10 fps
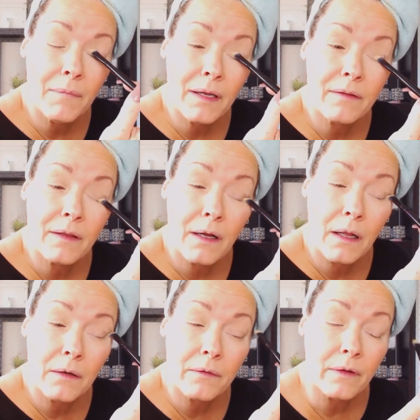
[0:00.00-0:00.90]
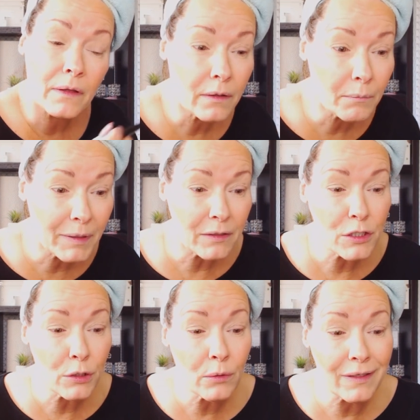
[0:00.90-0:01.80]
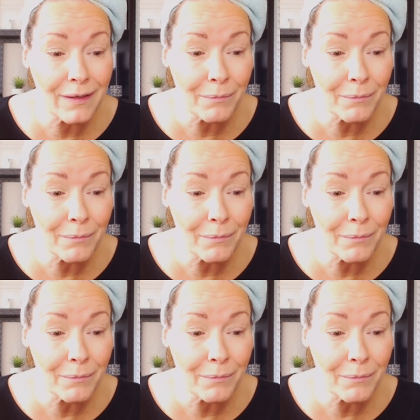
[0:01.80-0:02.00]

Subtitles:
it makes the colors a little bit too